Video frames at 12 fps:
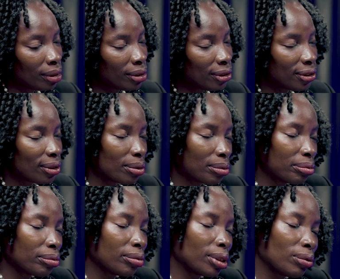So
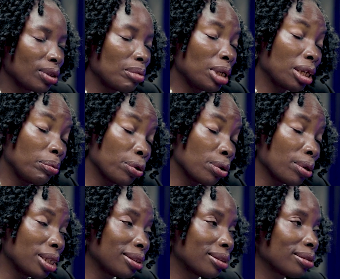they're making
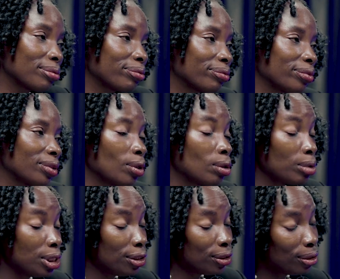progress. All we
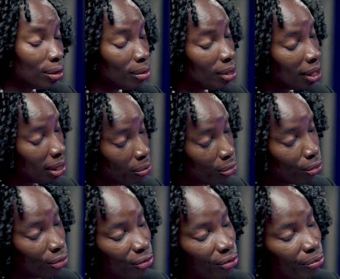need to do is
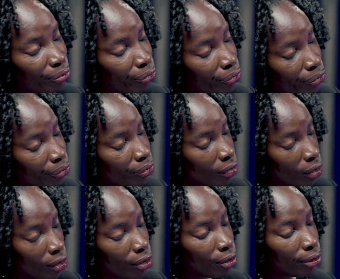improve
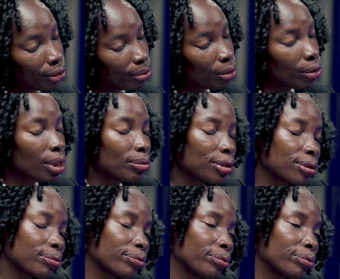on those programs.